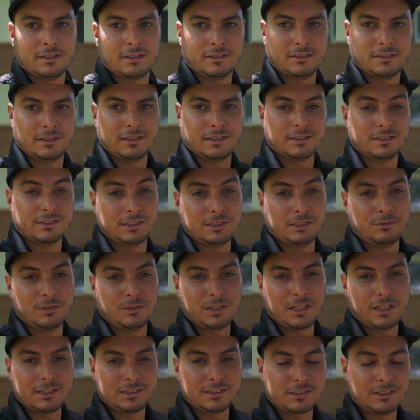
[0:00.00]
you know, see if you
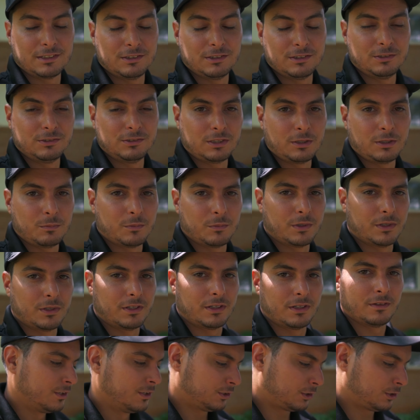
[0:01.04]
guys can do something with
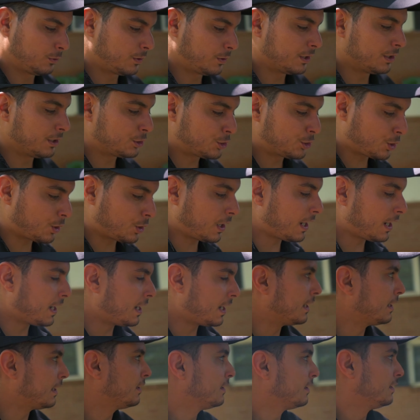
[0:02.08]
it. So we're gonna
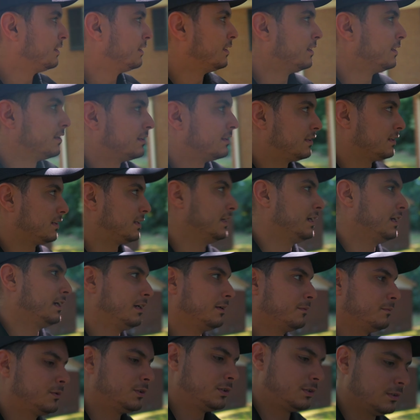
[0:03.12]
try to get
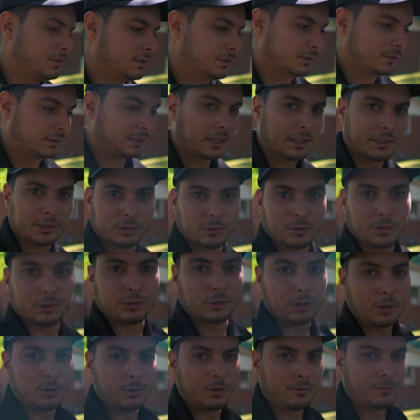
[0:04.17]
him to sell it to us
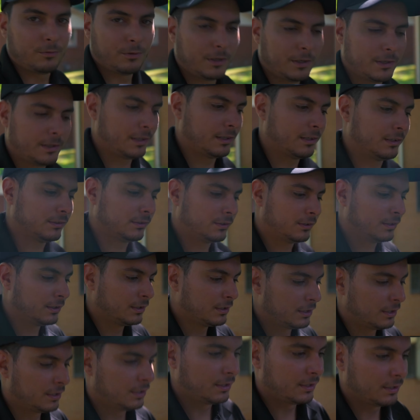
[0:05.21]
owner finance.
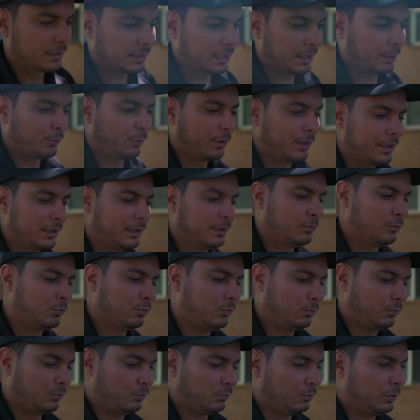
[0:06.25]
That way
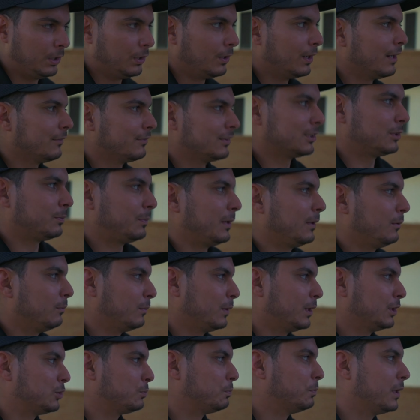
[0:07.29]
we don't have to spend
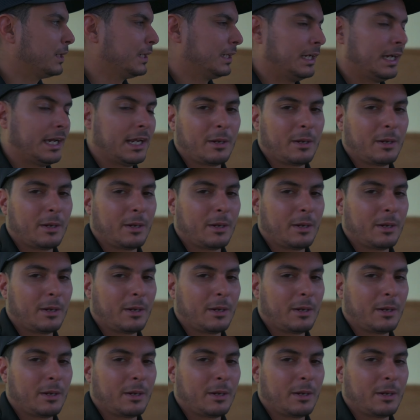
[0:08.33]
much money out